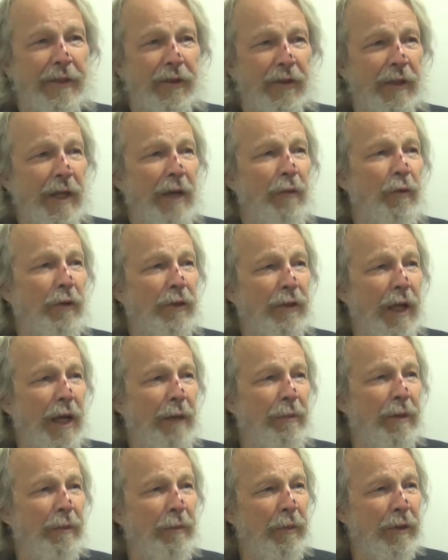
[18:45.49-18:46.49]
Stop, we're
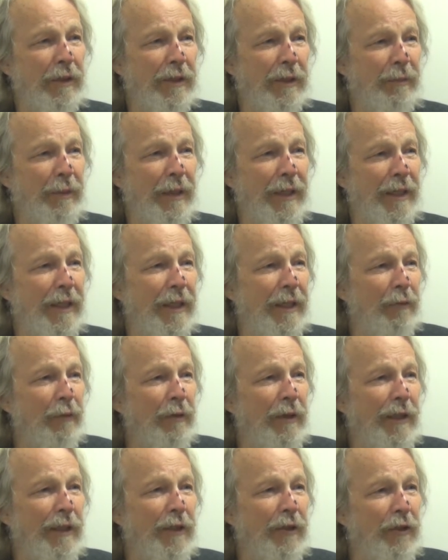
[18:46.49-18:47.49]
stopping at Perkins Pancake, and
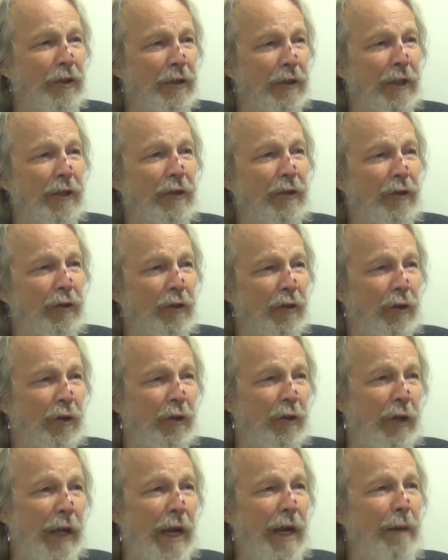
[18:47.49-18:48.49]
we got this, these
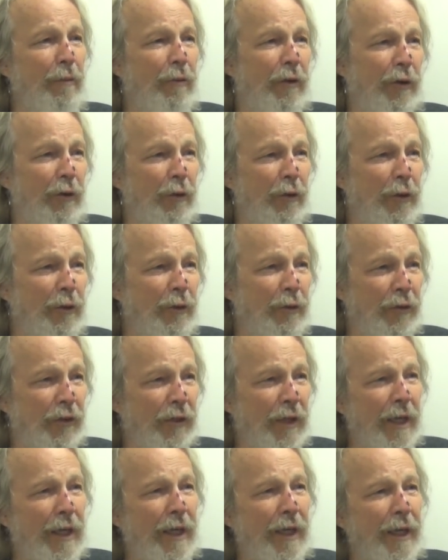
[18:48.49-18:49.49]
camera crews.